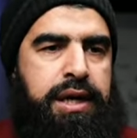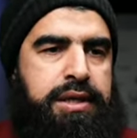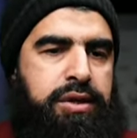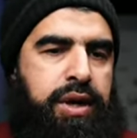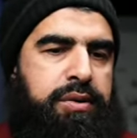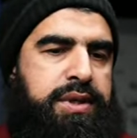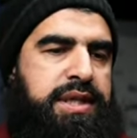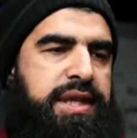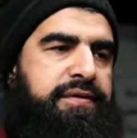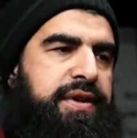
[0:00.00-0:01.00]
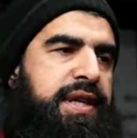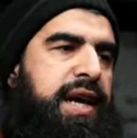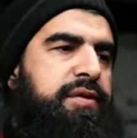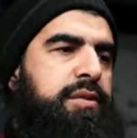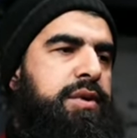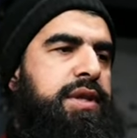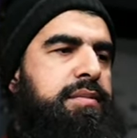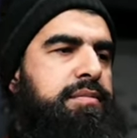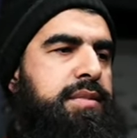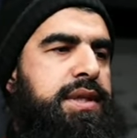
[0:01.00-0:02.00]
So I would say definitely have a word with
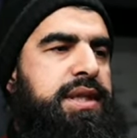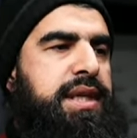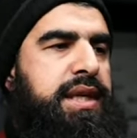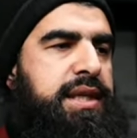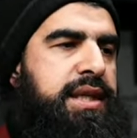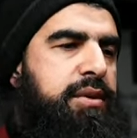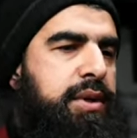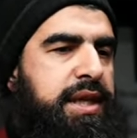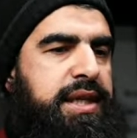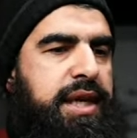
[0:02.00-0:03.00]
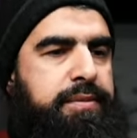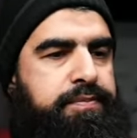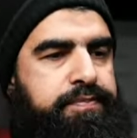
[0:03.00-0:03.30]
them. See see what they say.